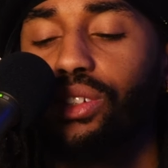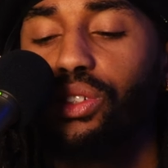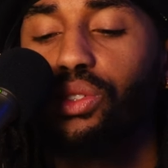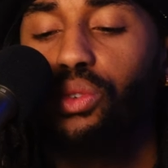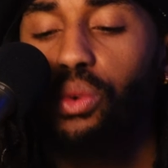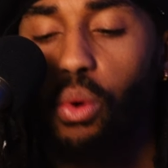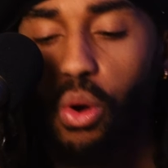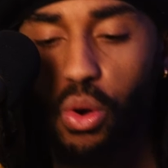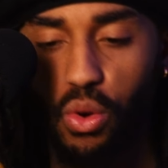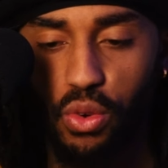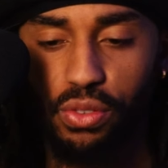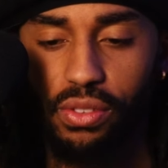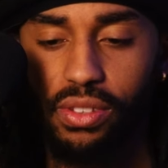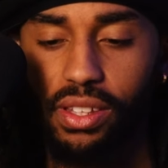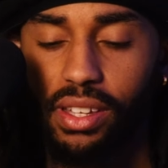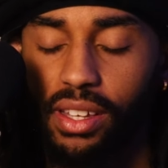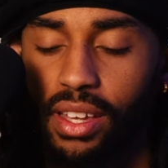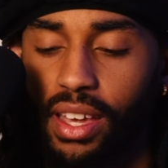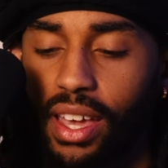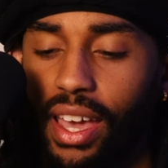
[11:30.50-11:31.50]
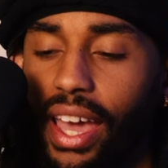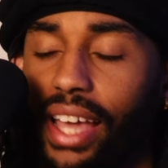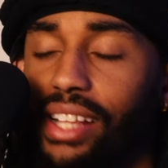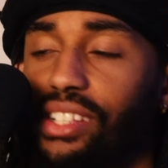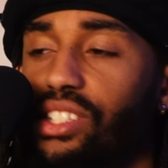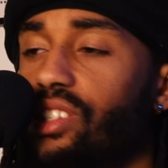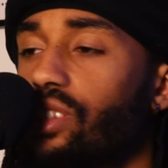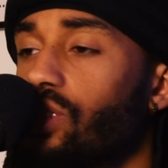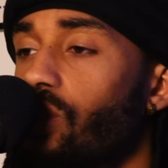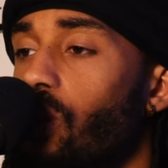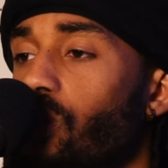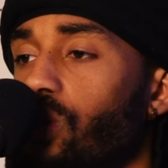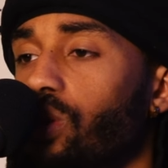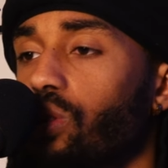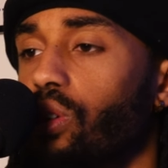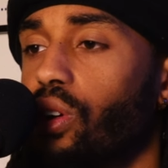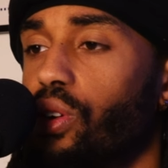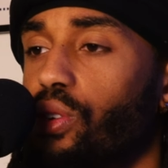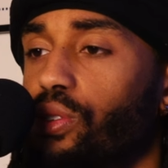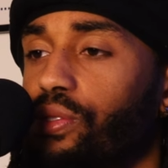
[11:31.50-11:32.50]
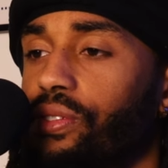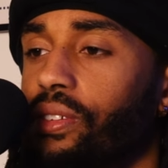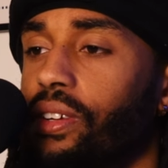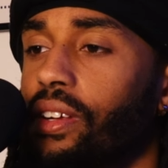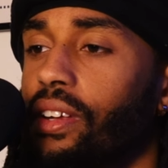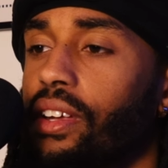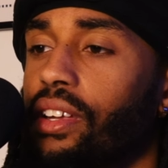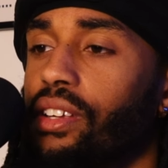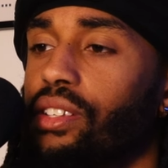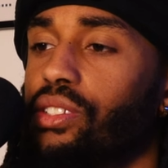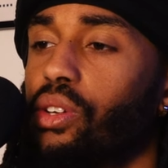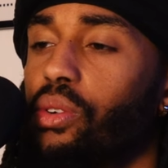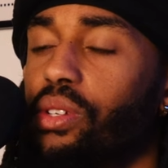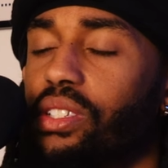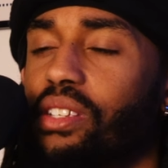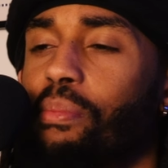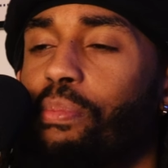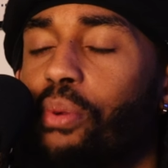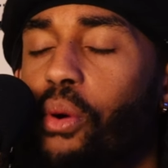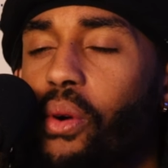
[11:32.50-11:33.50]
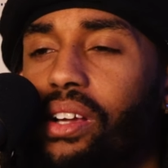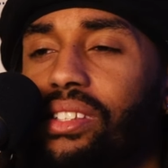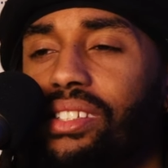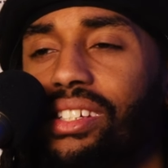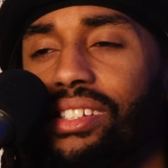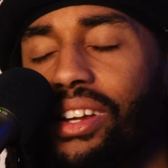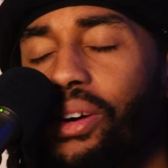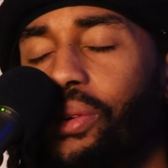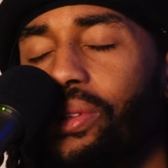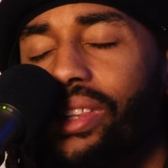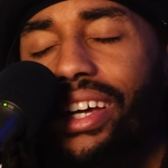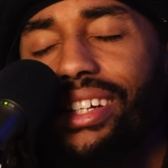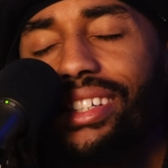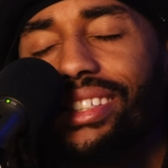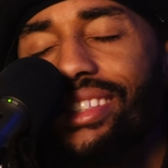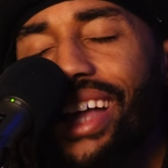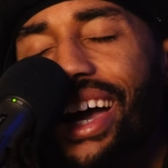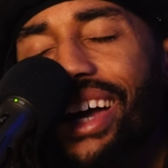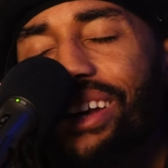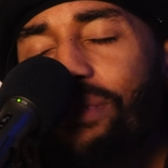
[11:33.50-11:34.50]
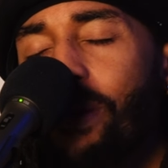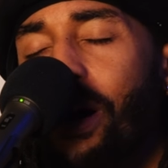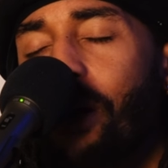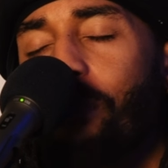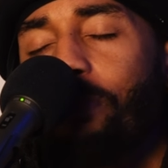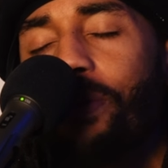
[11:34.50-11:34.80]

growth and soul growth. So it's important to know that it's not about